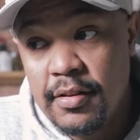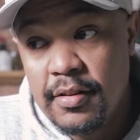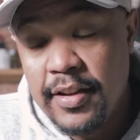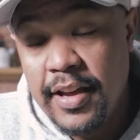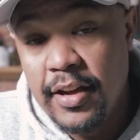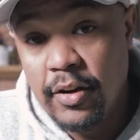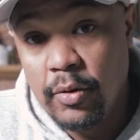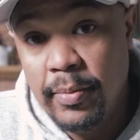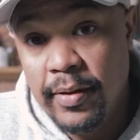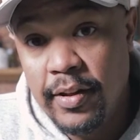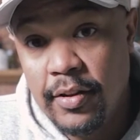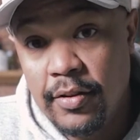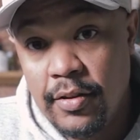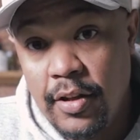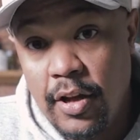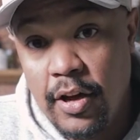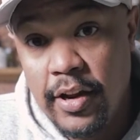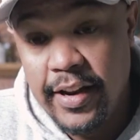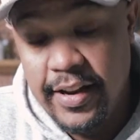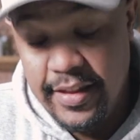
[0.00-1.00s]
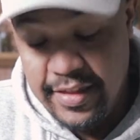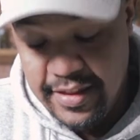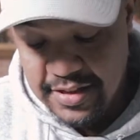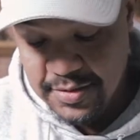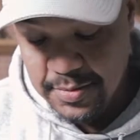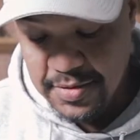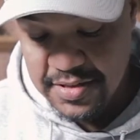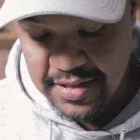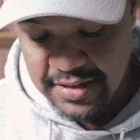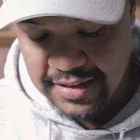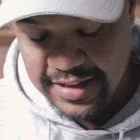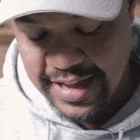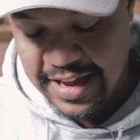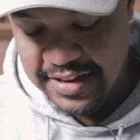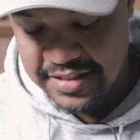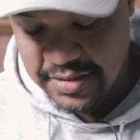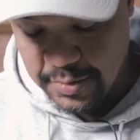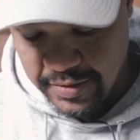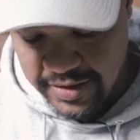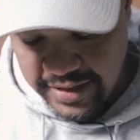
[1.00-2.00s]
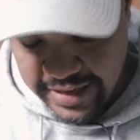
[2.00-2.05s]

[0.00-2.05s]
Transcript: kettlebell on it. This was the last one